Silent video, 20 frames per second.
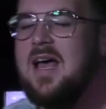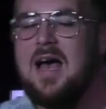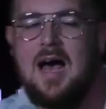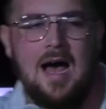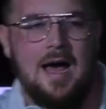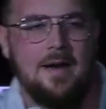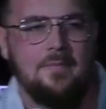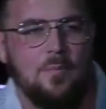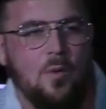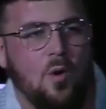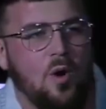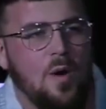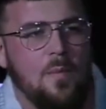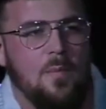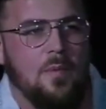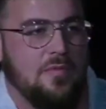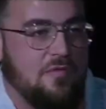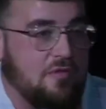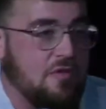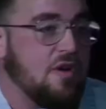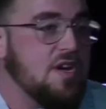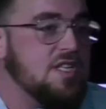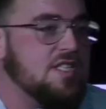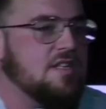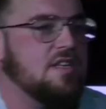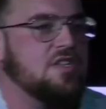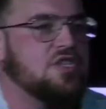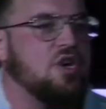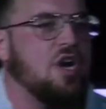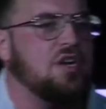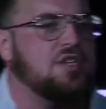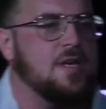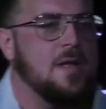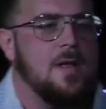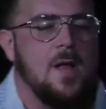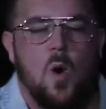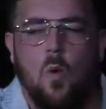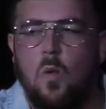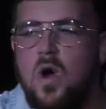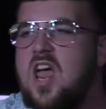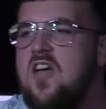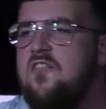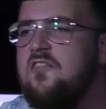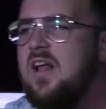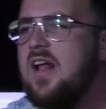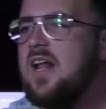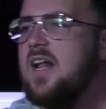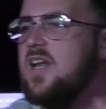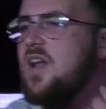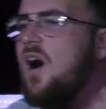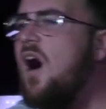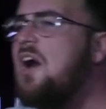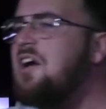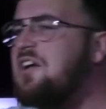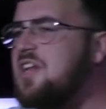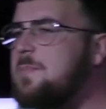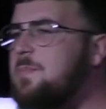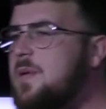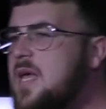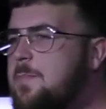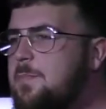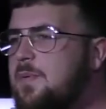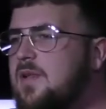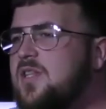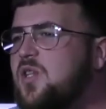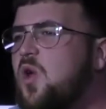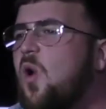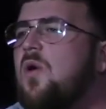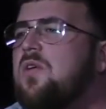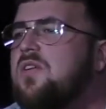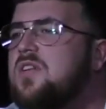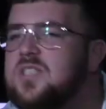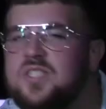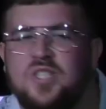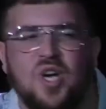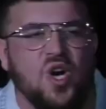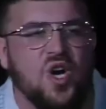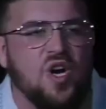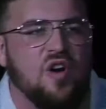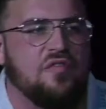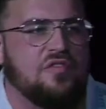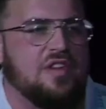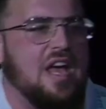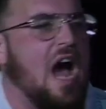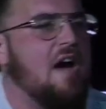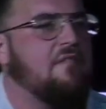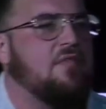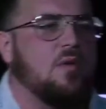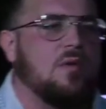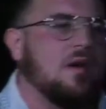And more for us in the church, we feel like naughty people don't deserve to have a